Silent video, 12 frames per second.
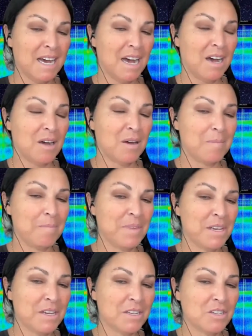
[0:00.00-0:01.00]

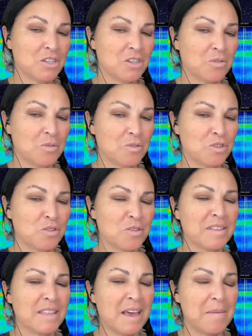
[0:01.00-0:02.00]
So
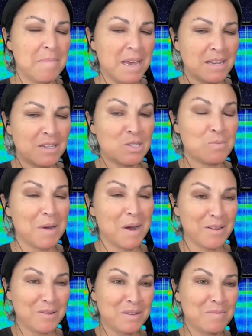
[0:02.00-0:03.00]
that may
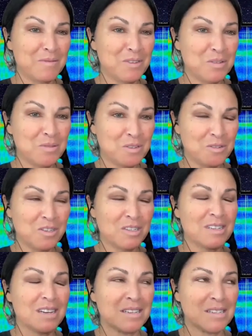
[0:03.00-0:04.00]
inspire some of you to
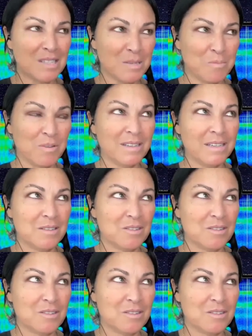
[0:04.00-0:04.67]
just really